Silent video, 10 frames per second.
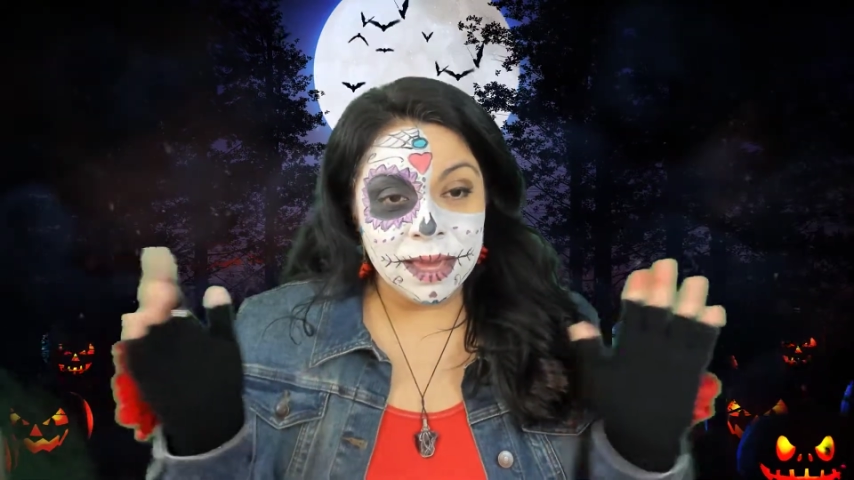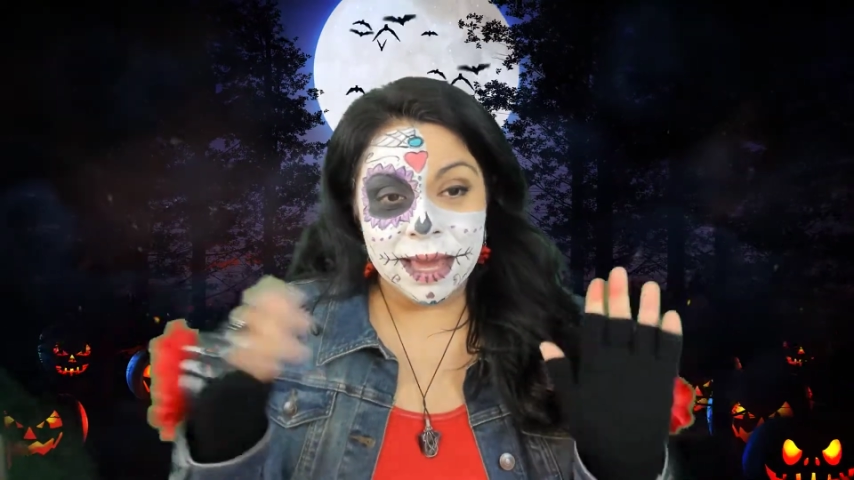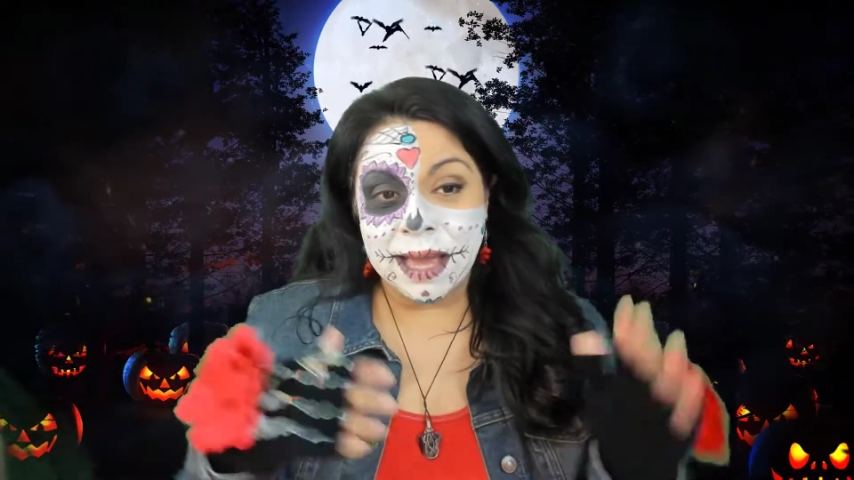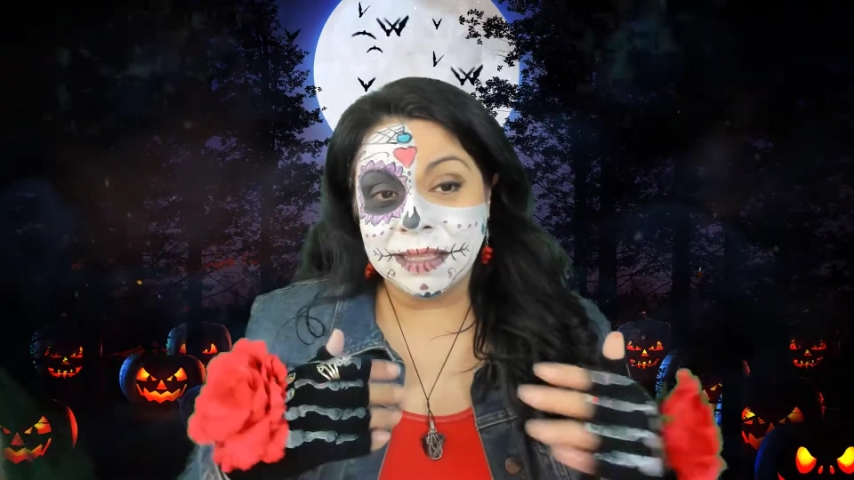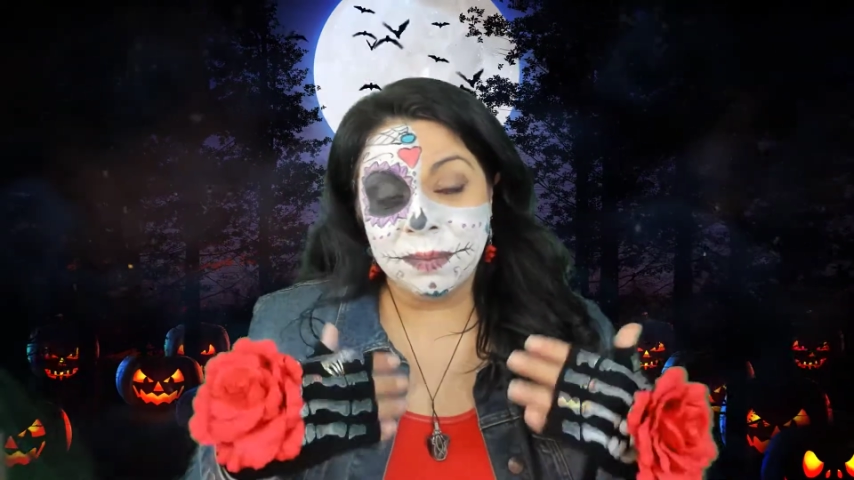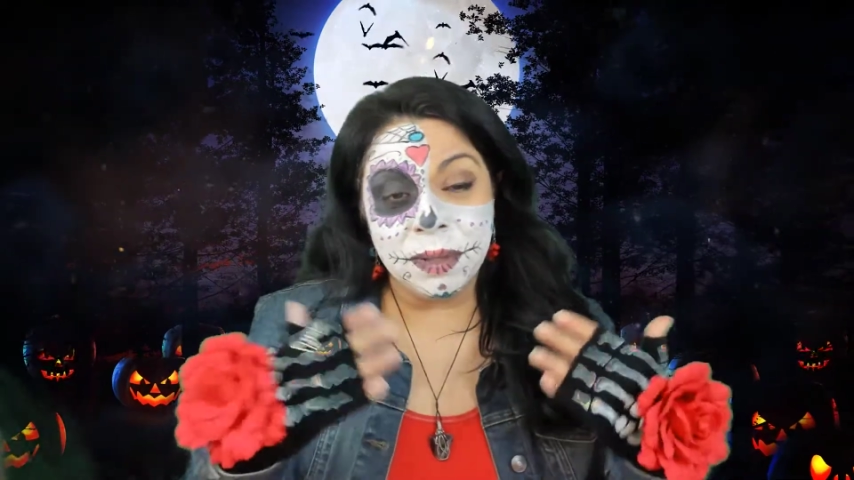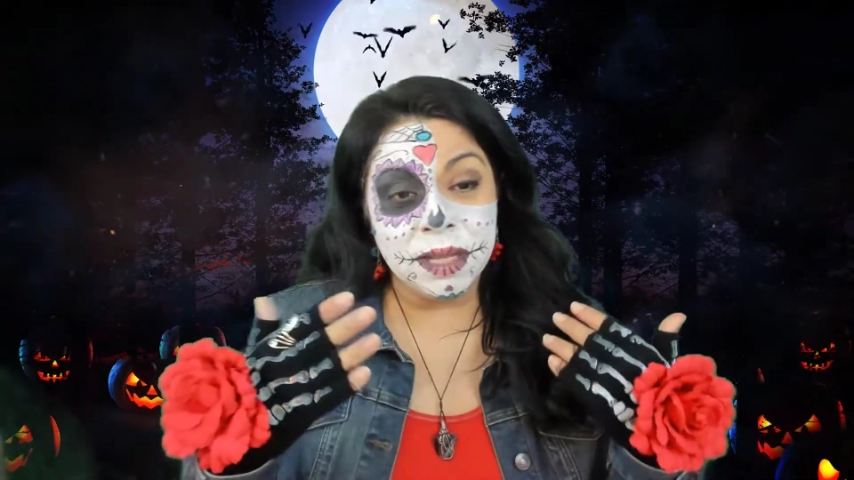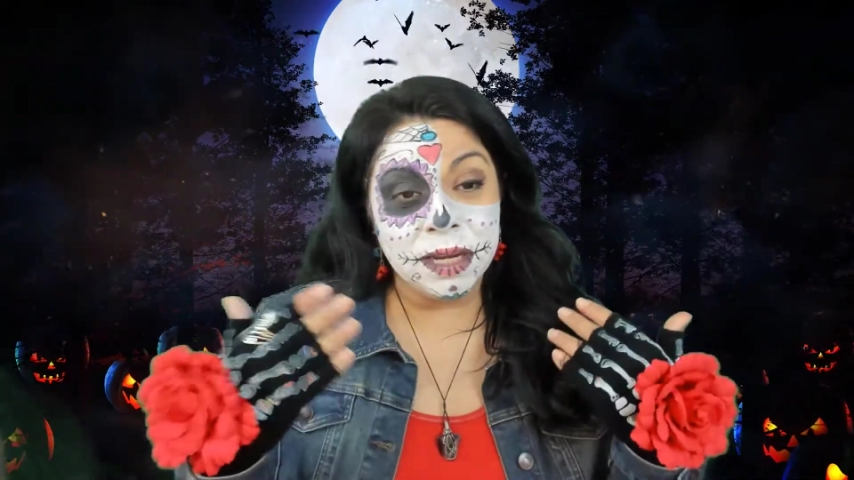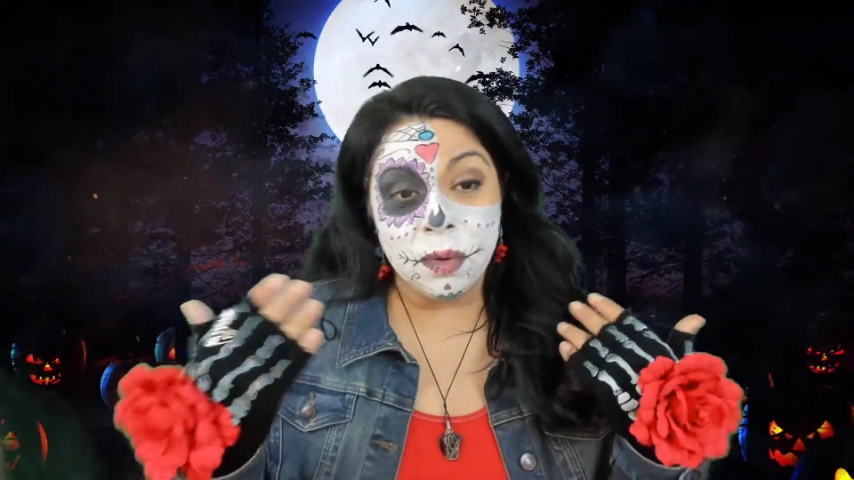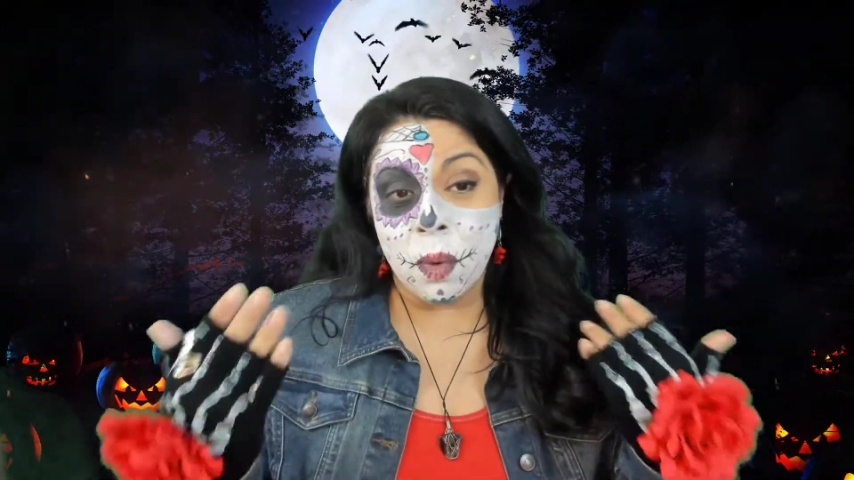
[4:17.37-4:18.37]
He has the
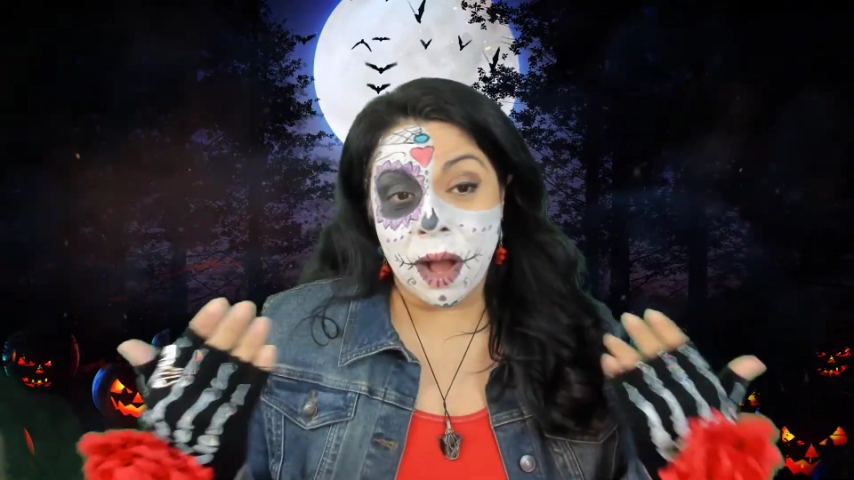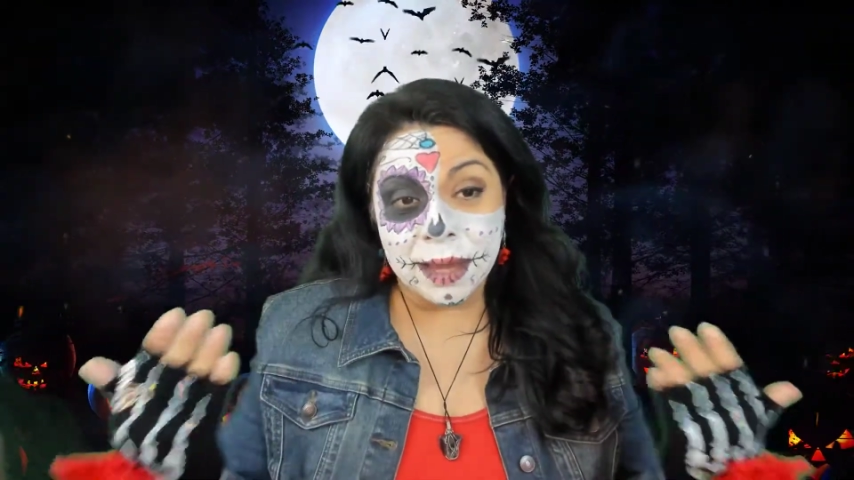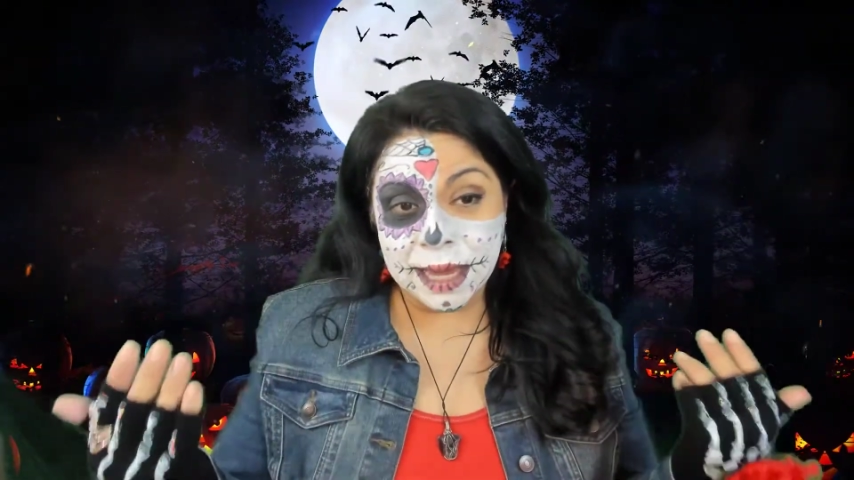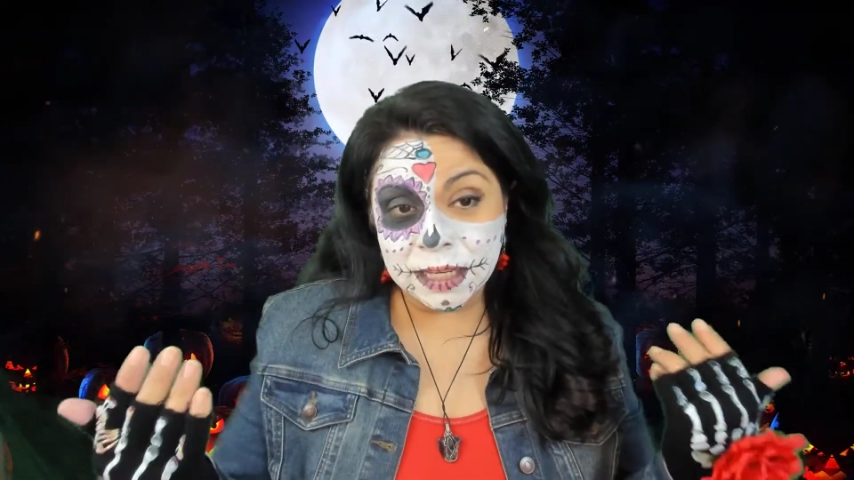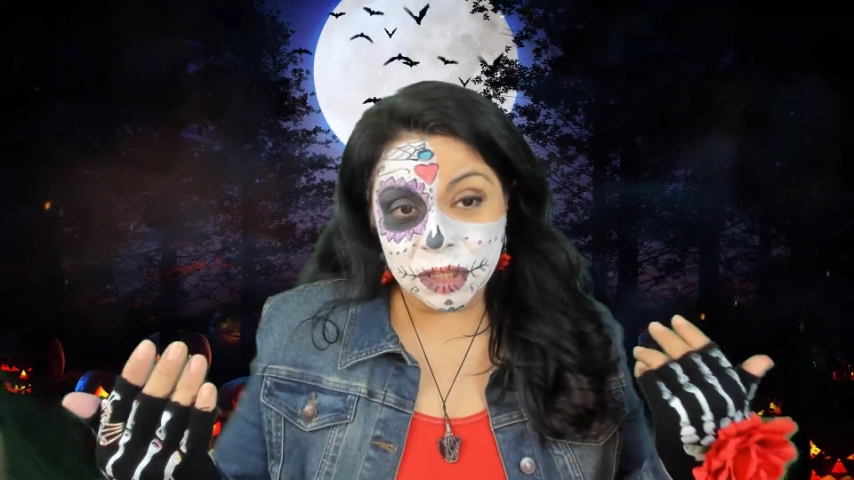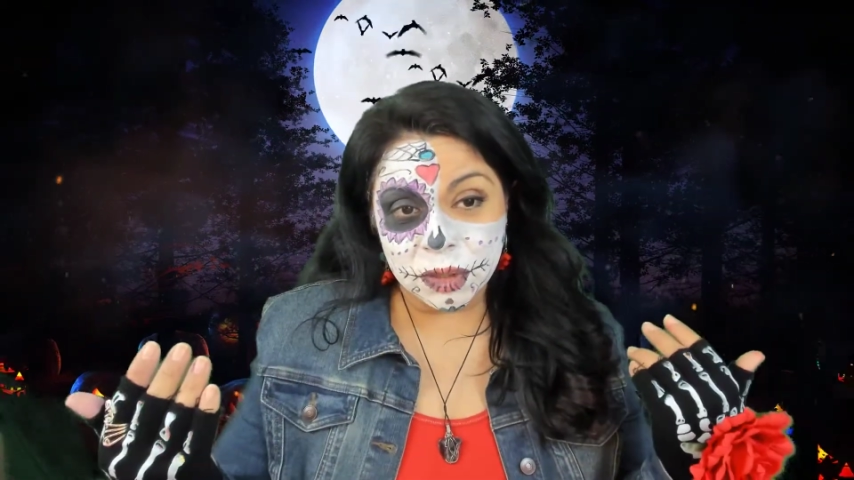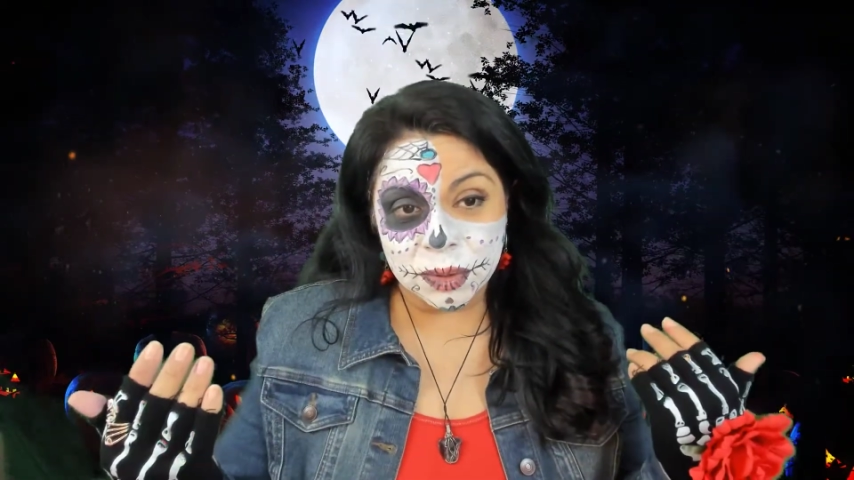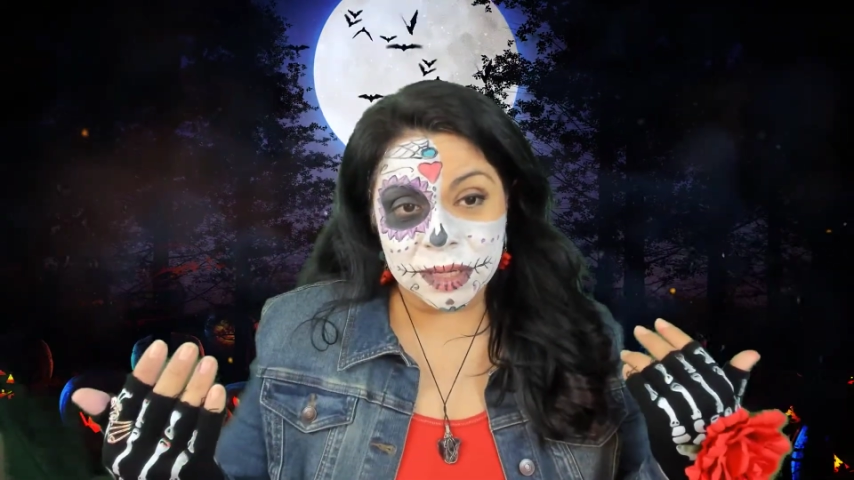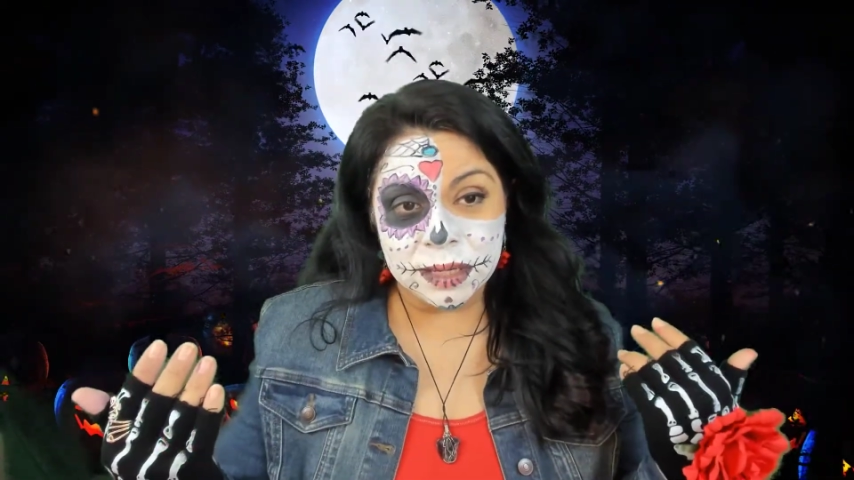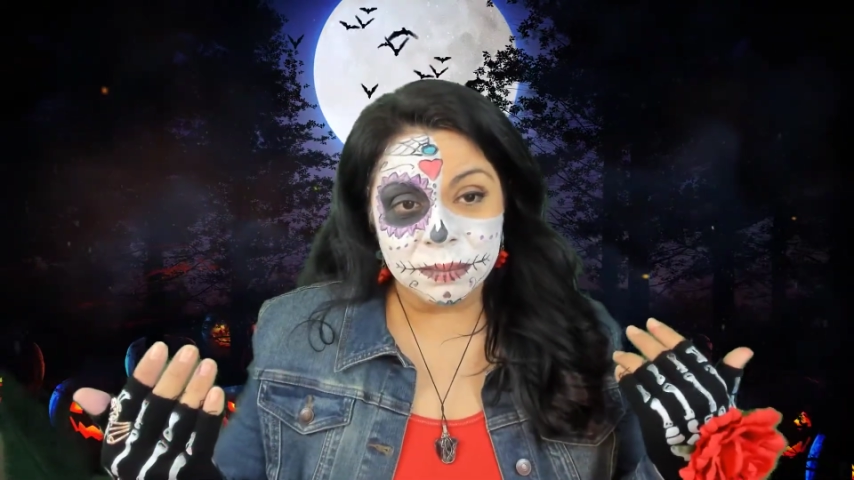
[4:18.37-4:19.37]
ability to walk into
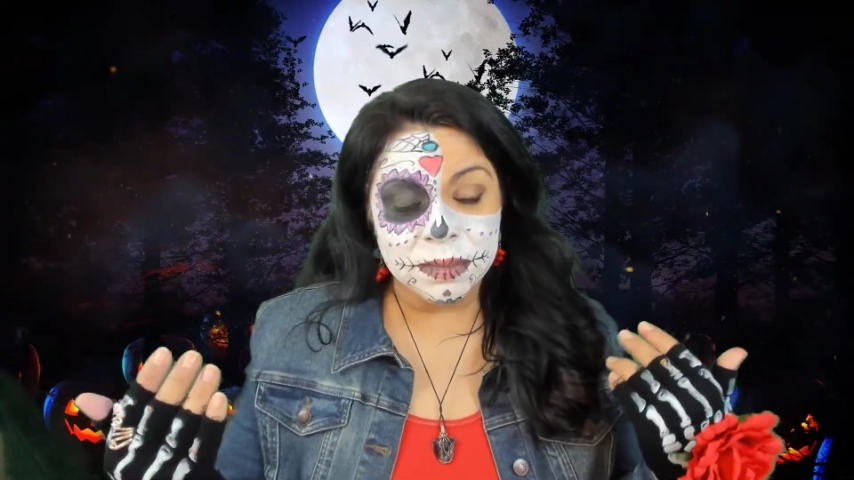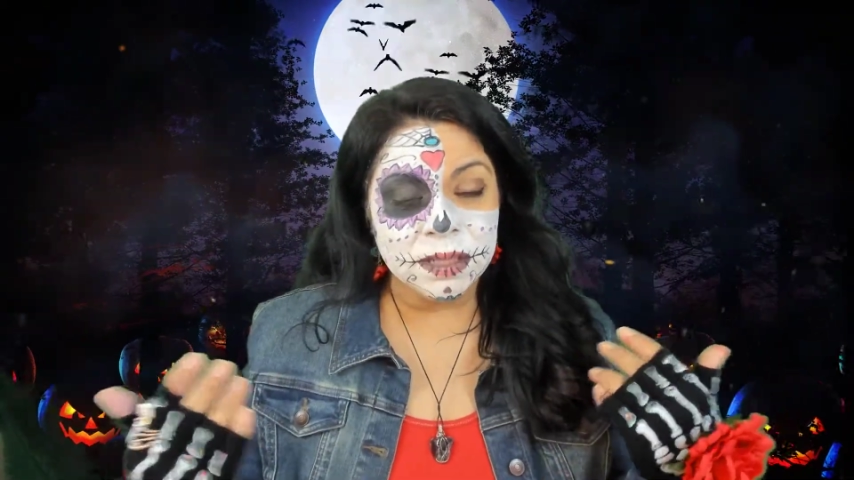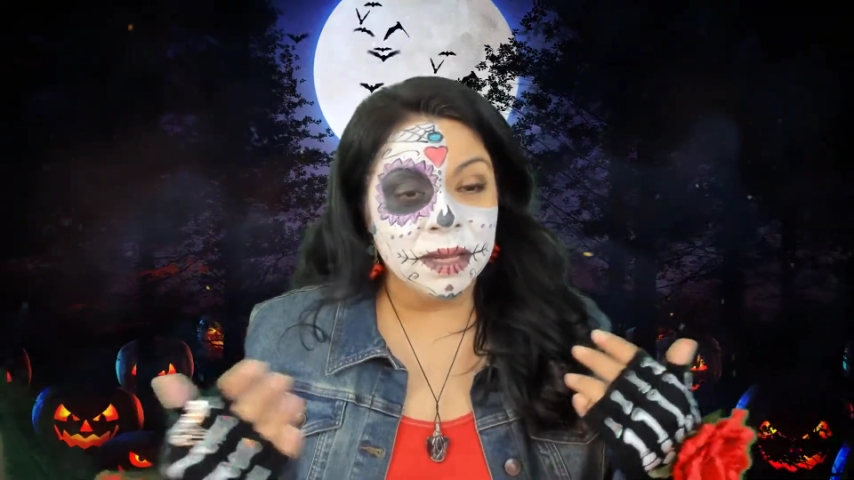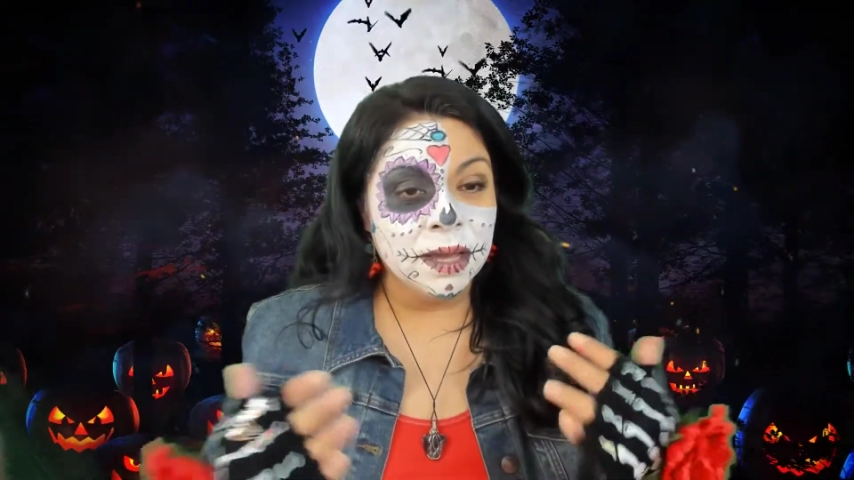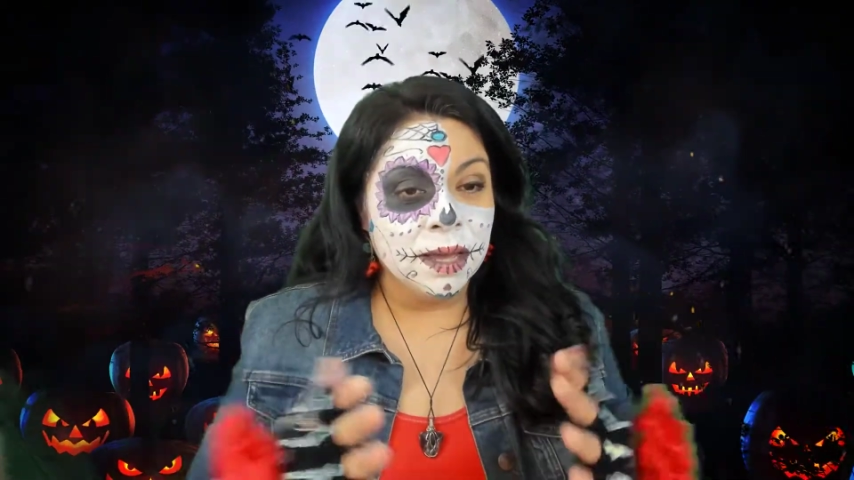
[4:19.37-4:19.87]
dreams,